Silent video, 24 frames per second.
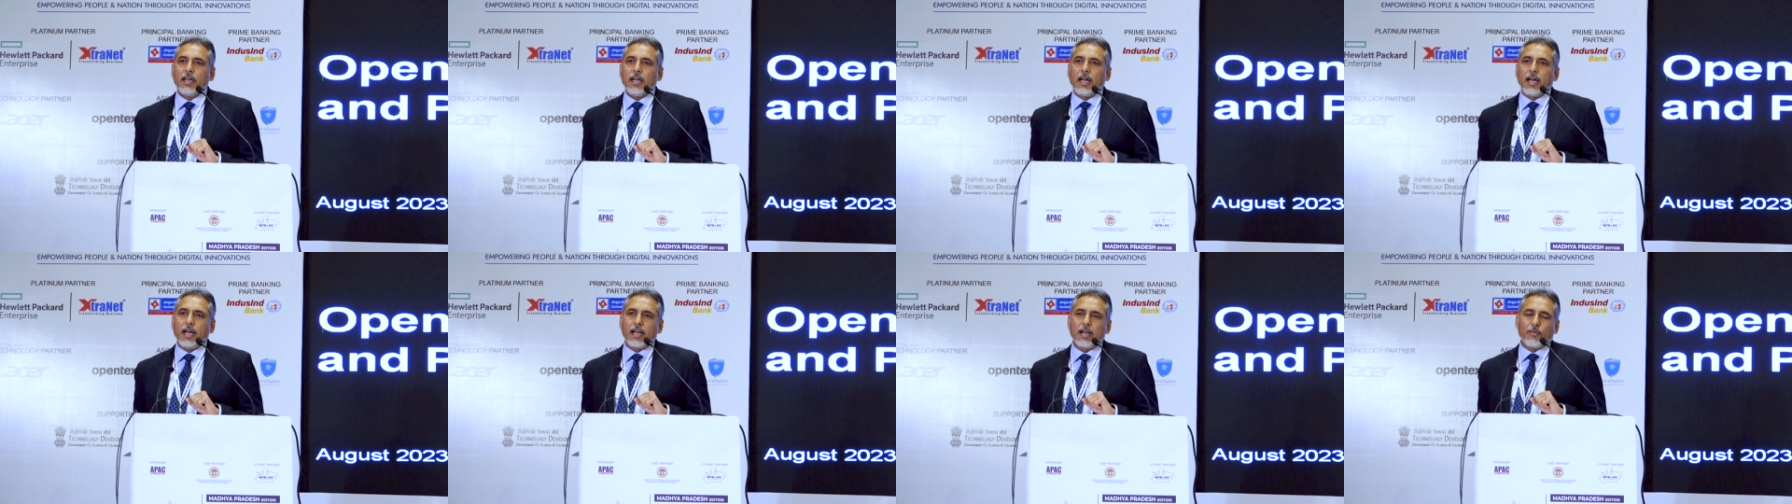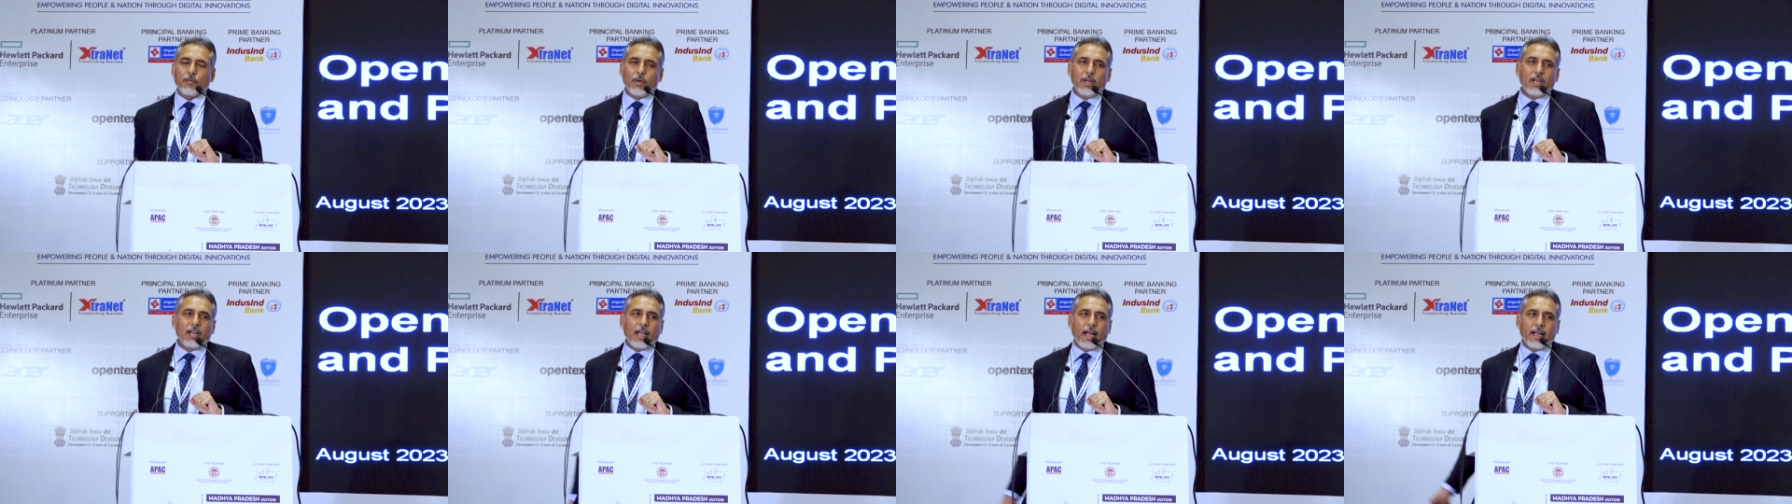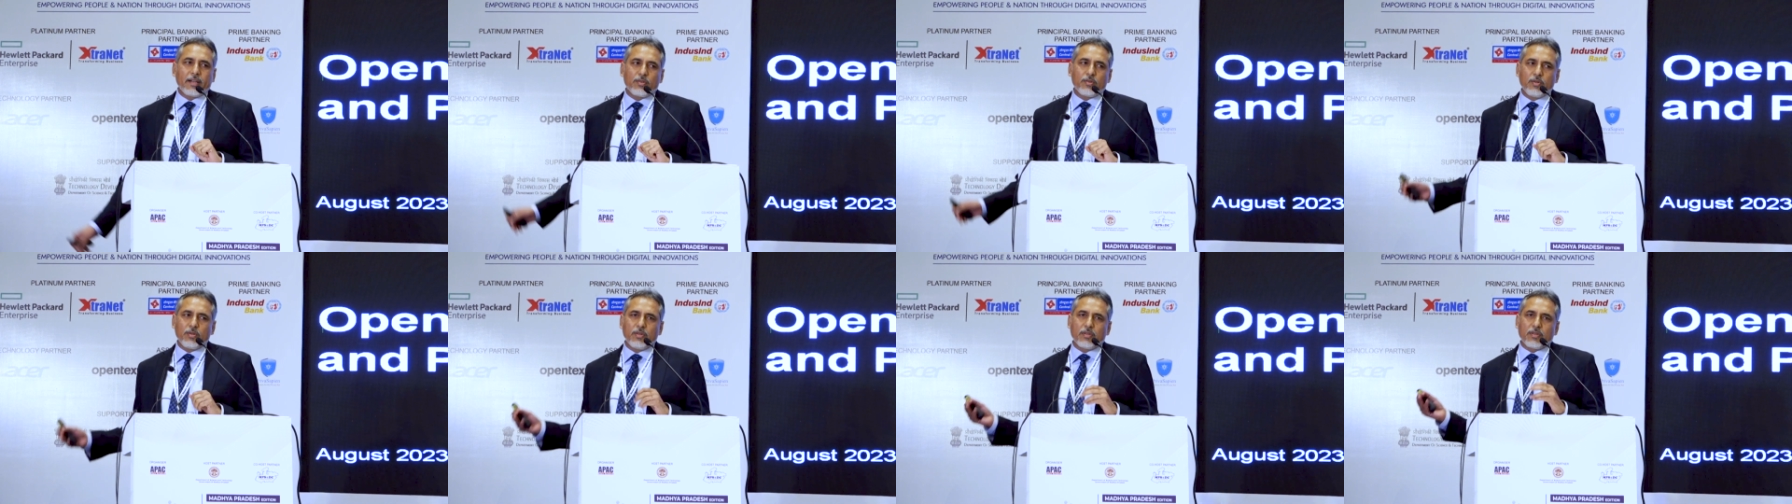And we'd
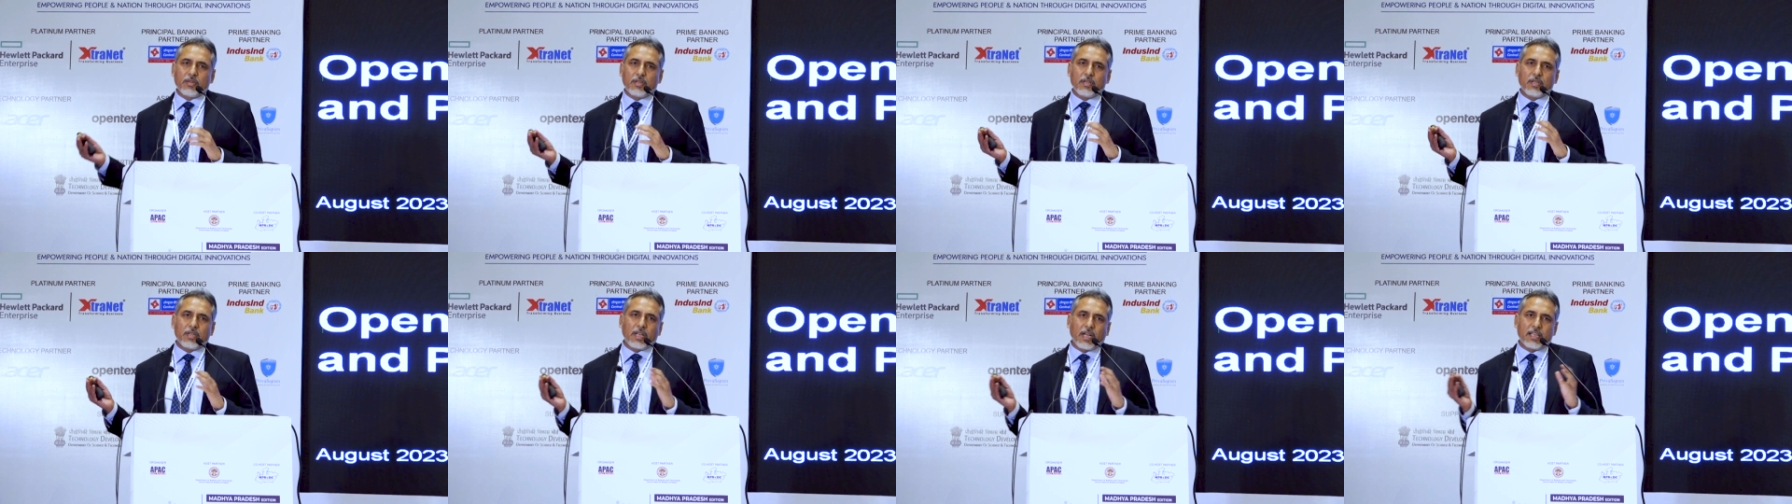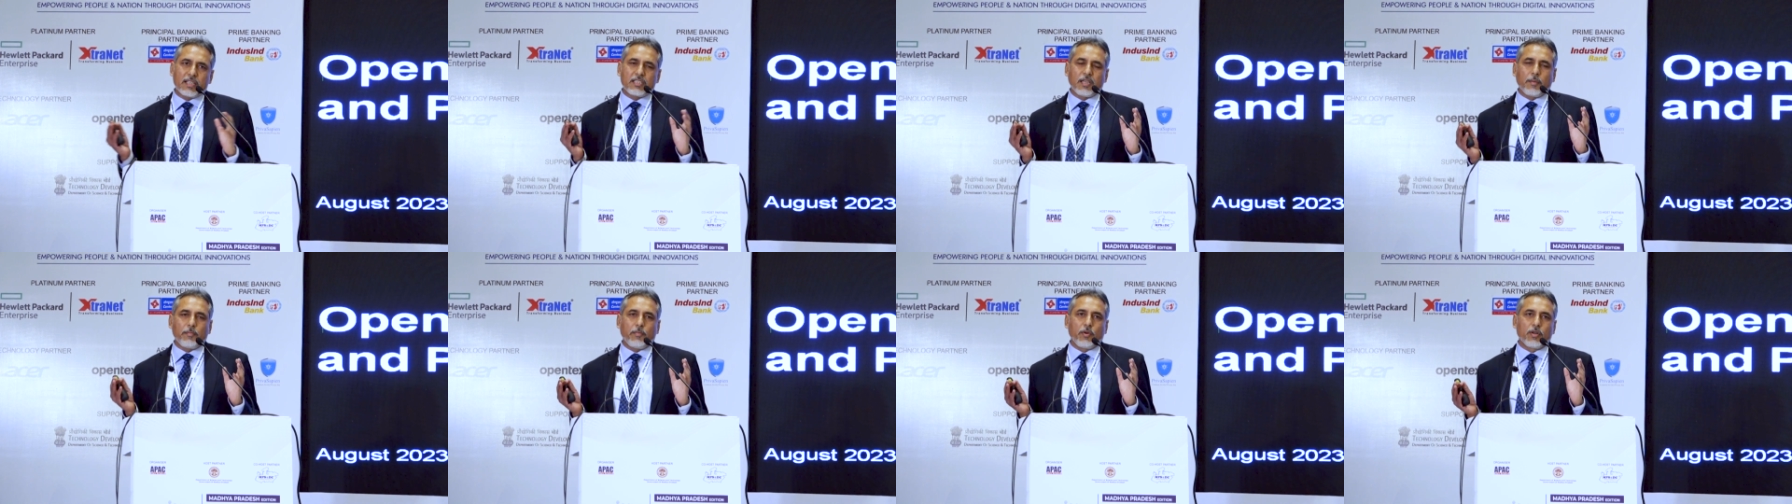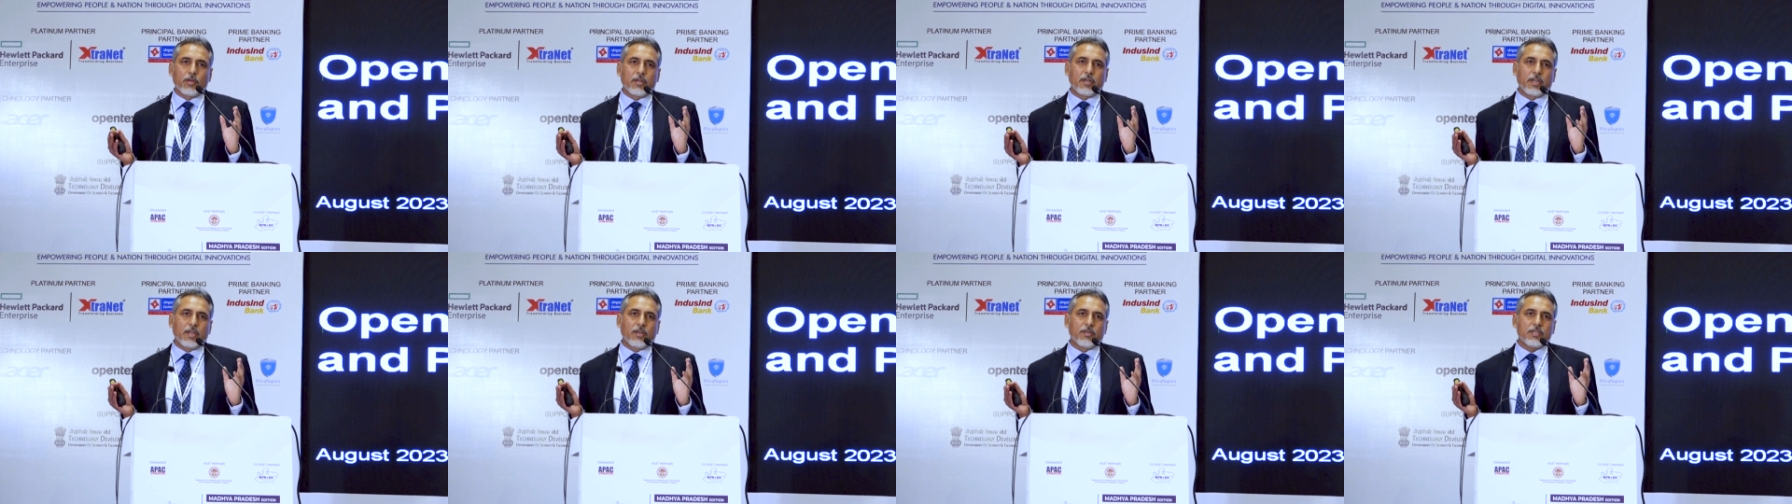like to touch
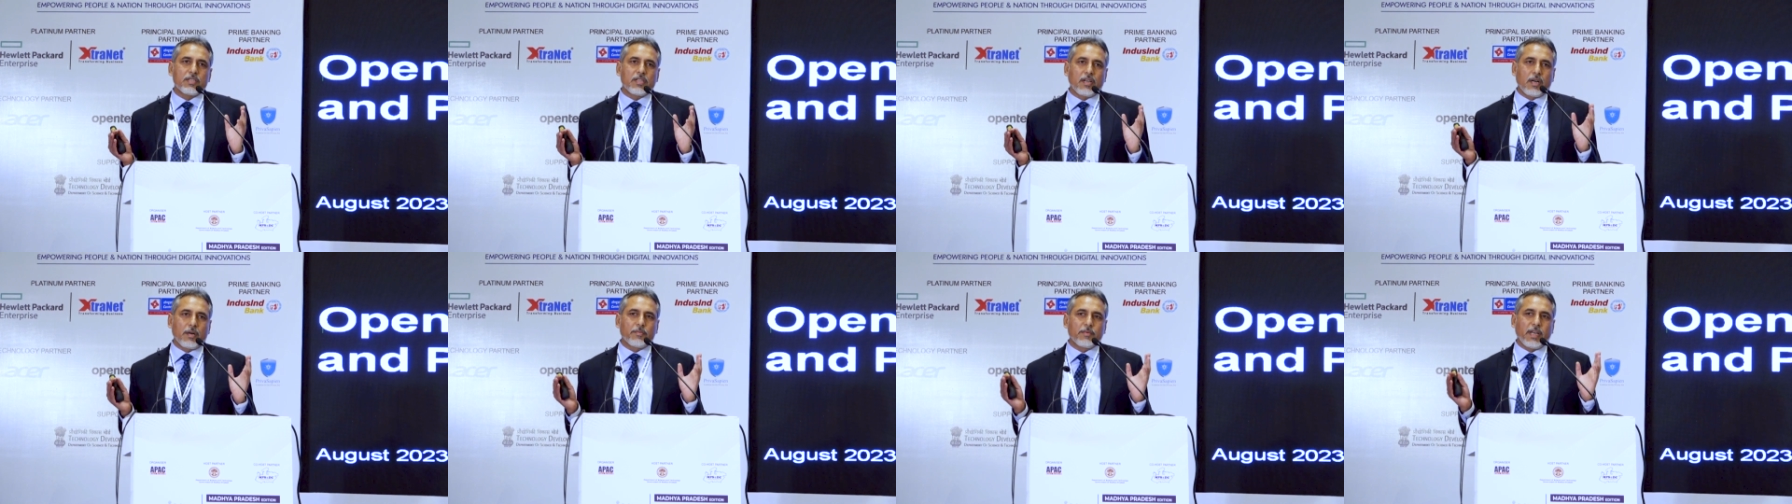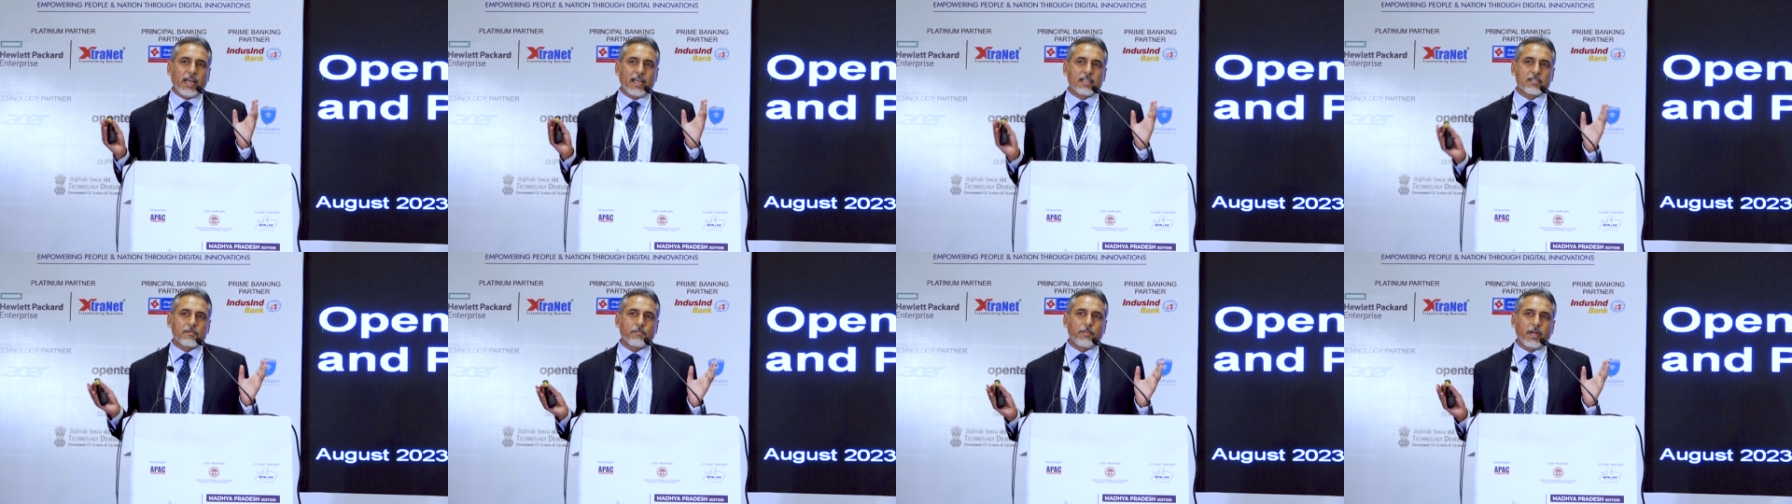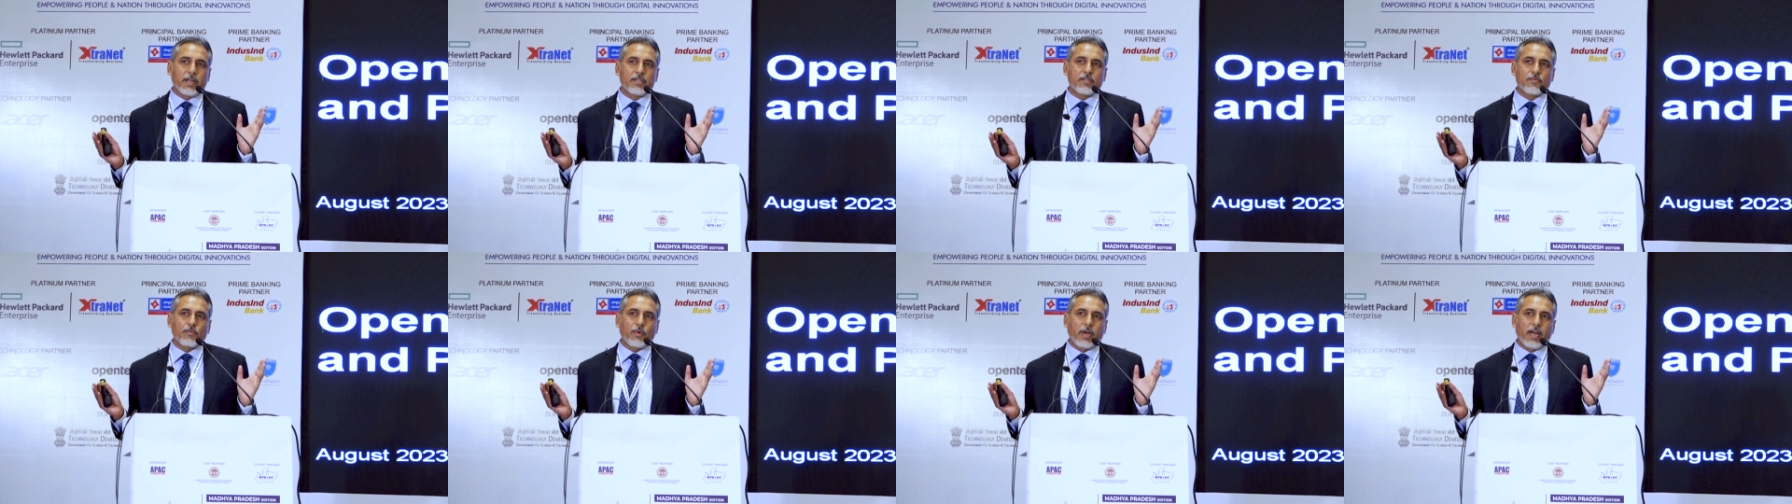upon you know, some of the
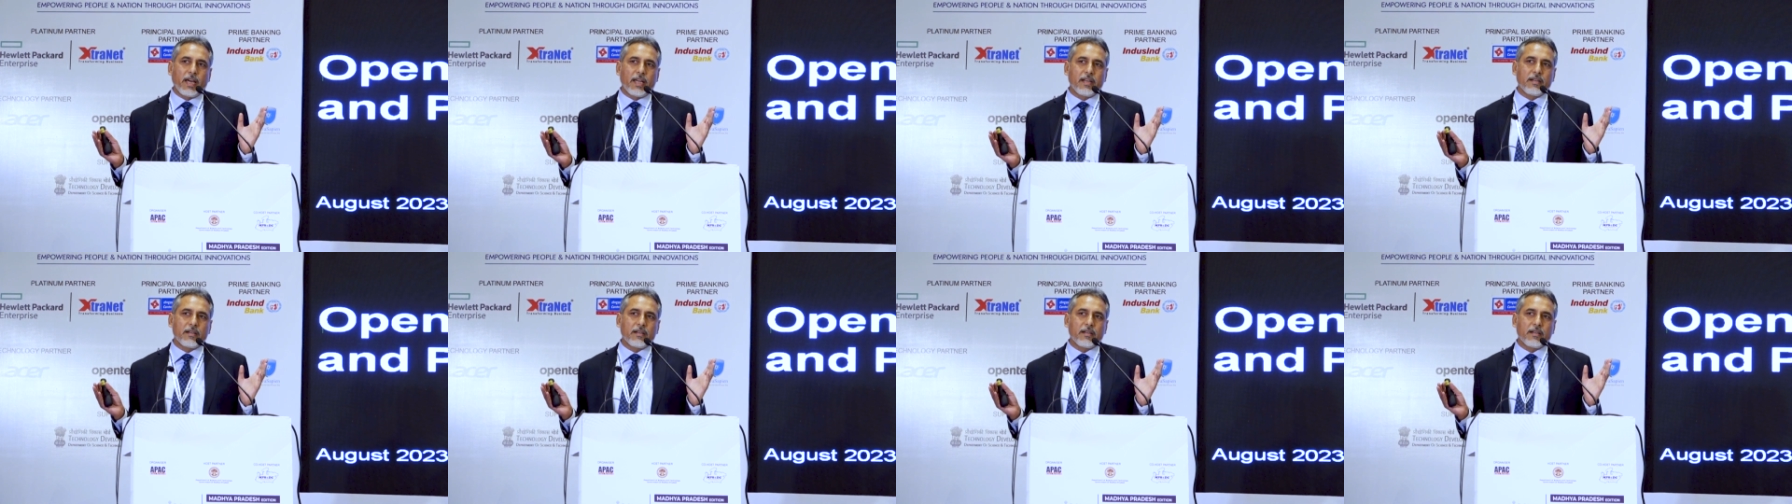aspects where